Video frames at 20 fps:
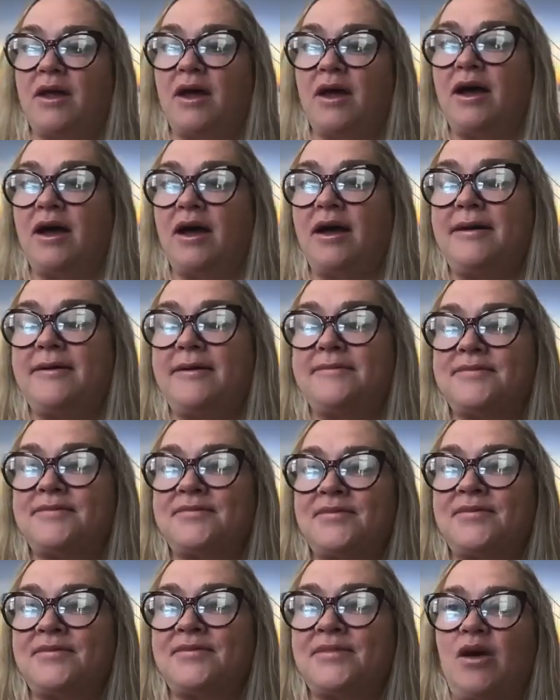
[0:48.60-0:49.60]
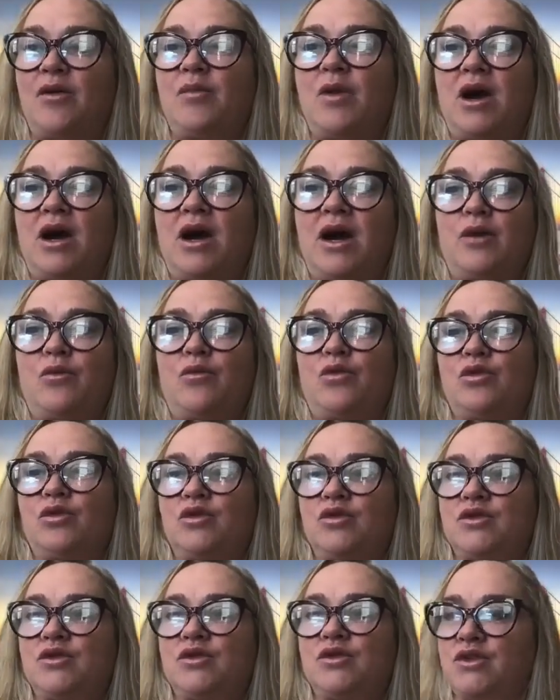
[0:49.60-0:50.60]
my world
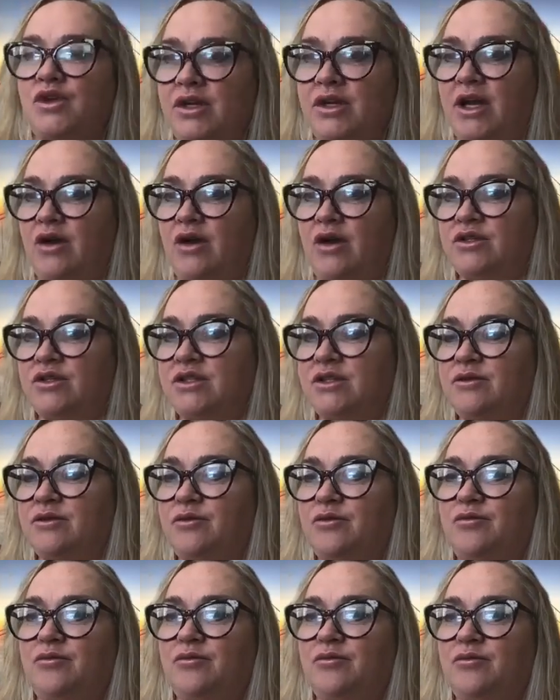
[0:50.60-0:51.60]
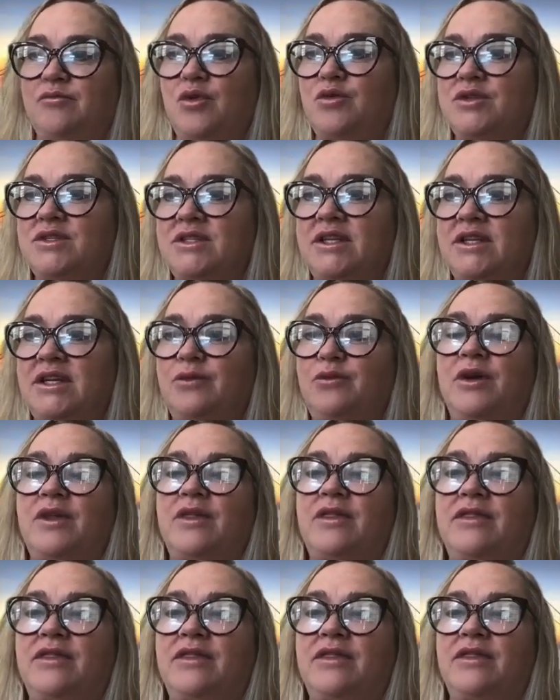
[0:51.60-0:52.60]
started out mostly
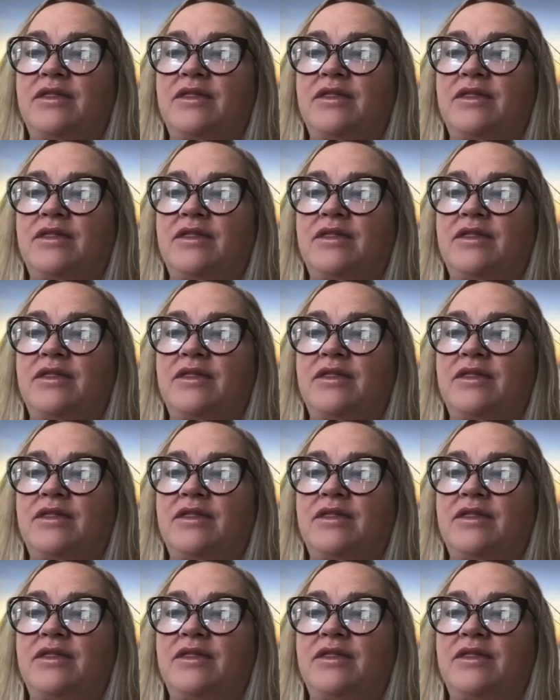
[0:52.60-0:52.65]
with,